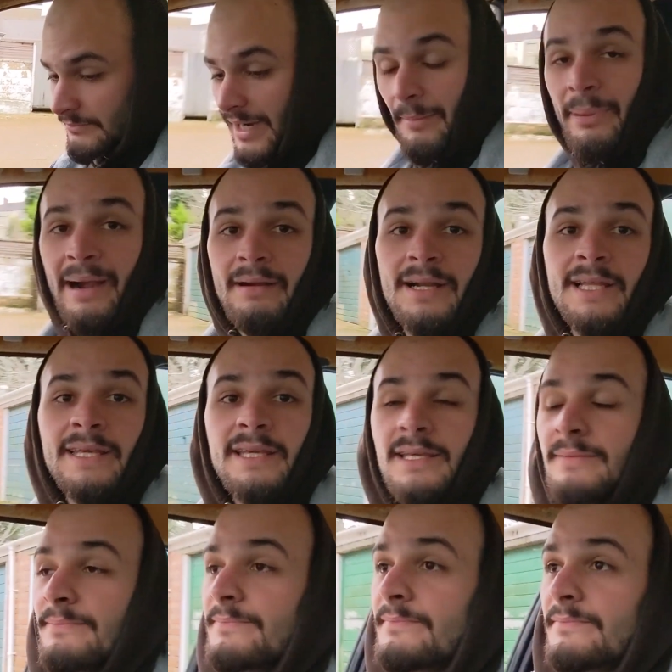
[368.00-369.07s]
but
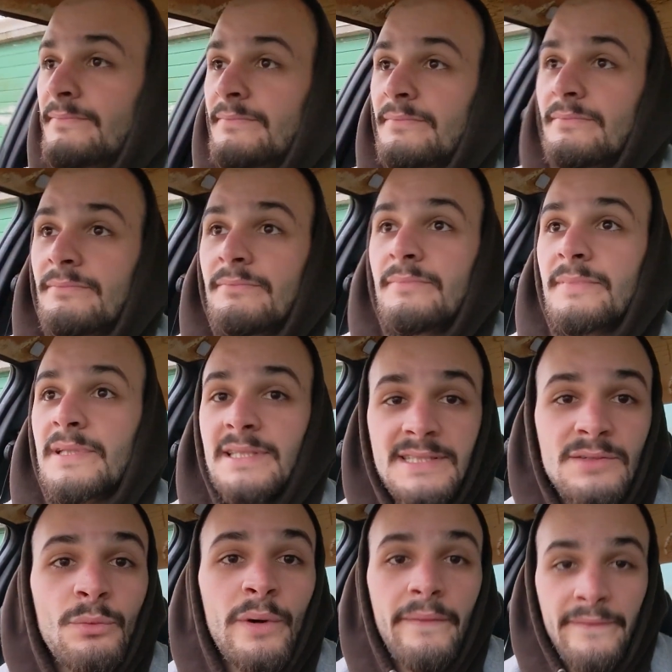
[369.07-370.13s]
apparently it
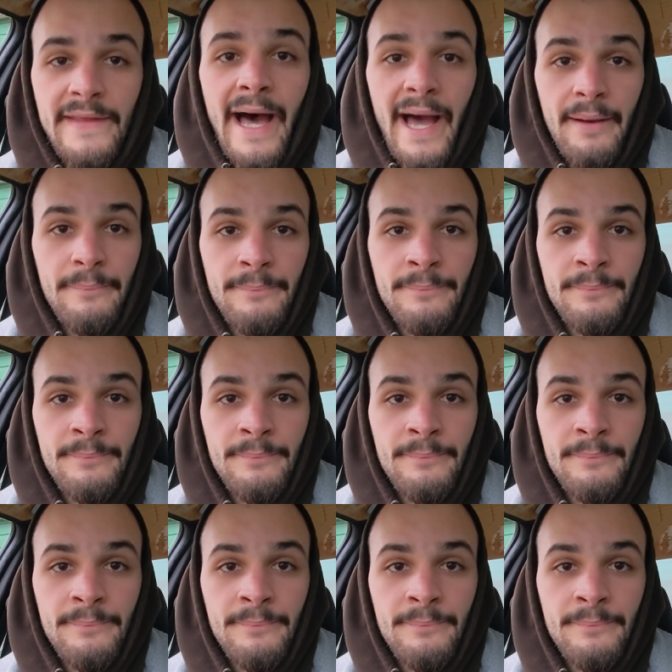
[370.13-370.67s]
doesn't want that.